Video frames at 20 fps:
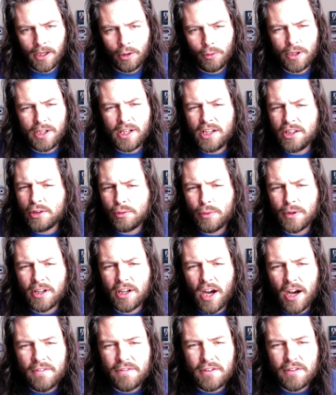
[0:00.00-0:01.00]
We need to
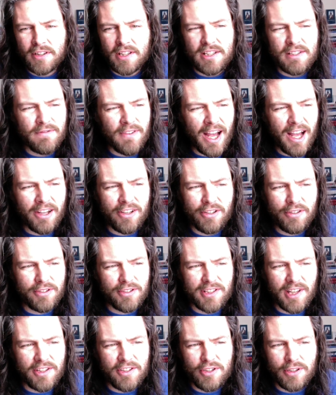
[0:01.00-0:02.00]
recover these values
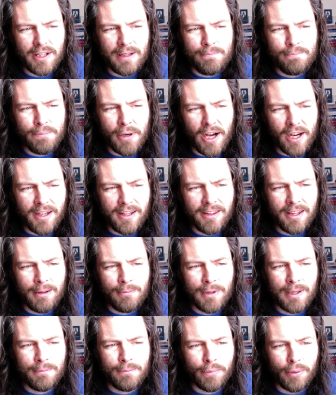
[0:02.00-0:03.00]
and to embody them
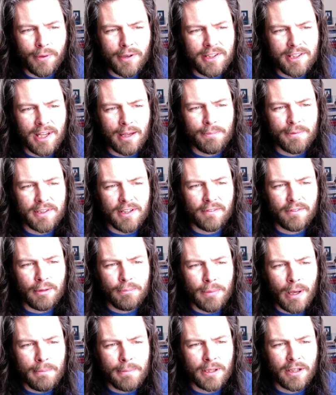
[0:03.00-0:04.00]
in precepts of the
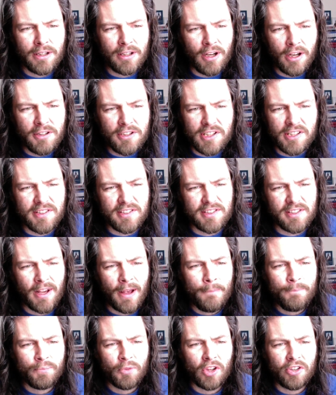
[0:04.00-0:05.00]
public conscience,
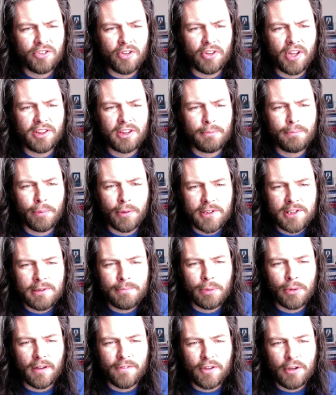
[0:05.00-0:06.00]
so that the
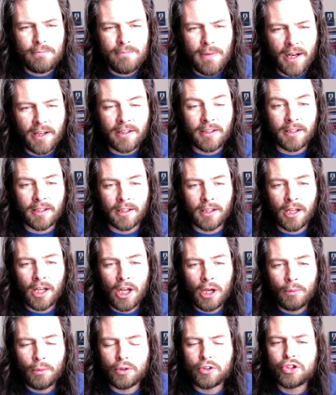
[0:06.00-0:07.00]
principle of humanity
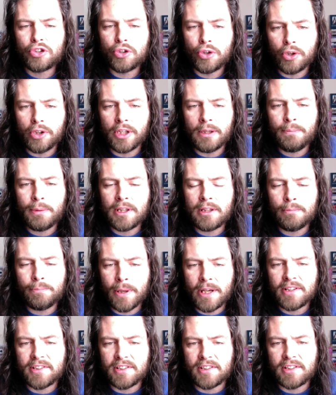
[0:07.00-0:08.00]
will truly be the
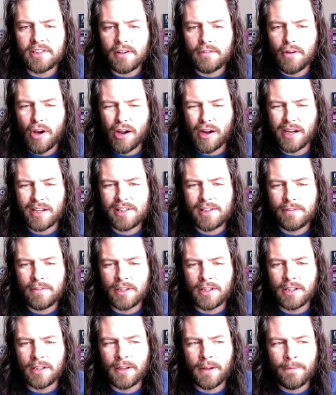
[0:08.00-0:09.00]
basis of our
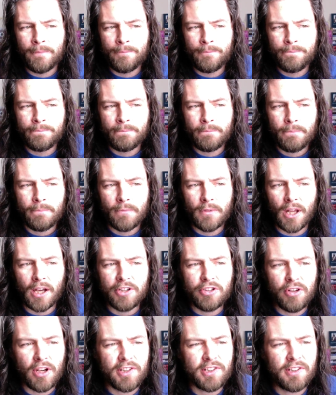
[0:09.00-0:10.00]
activity. I
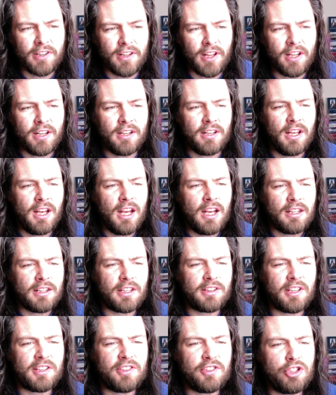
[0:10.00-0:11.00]
trust, then, that
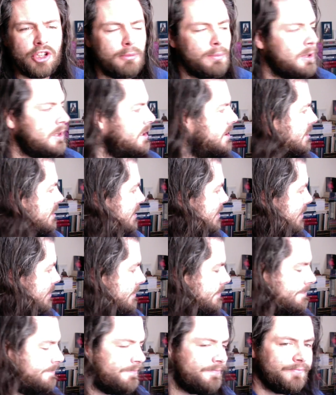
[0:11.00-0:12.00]
this Jubilee year